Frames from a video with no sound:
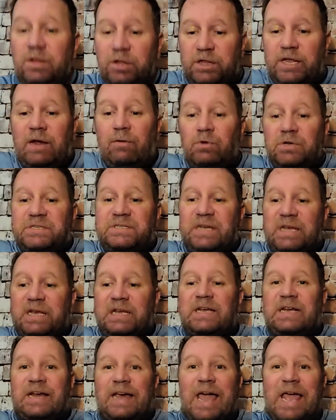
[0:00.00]
They will
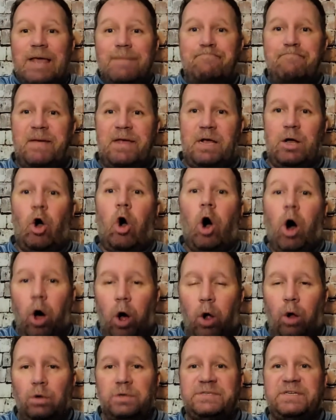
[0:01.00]
see gaping
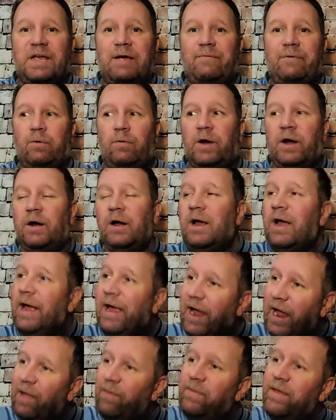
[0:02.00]
holes everywhere,
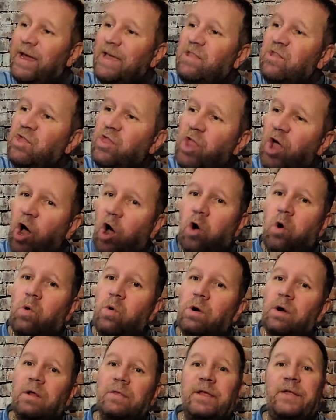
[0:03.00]
and they
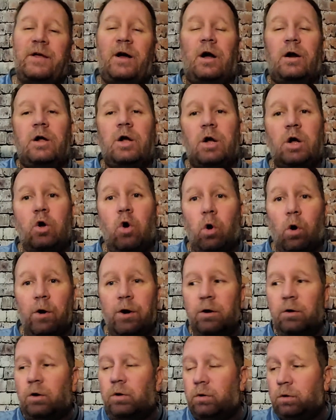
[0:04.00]
know that our
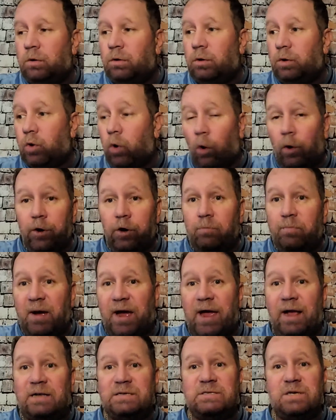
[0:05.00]

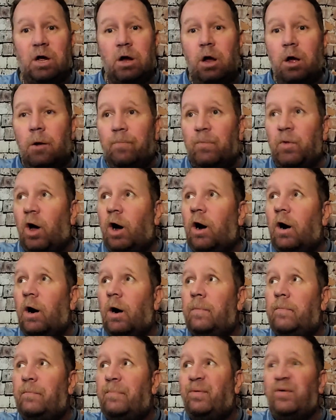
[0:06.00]
cornerbacks
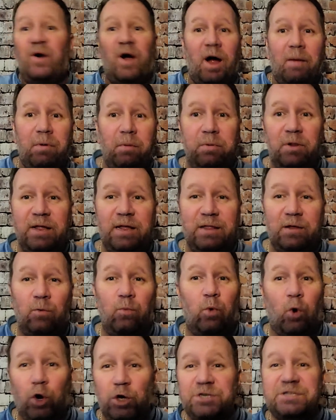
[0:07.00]
are probably the
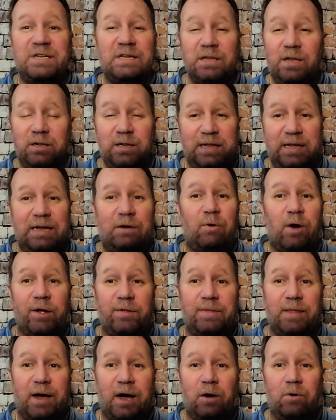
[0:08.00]
worst in the league
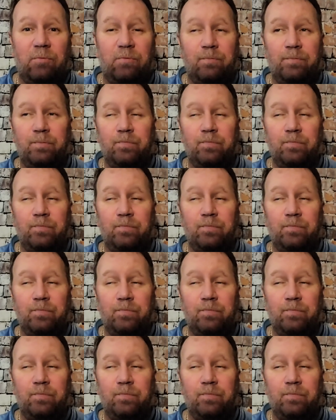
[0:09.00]
right now.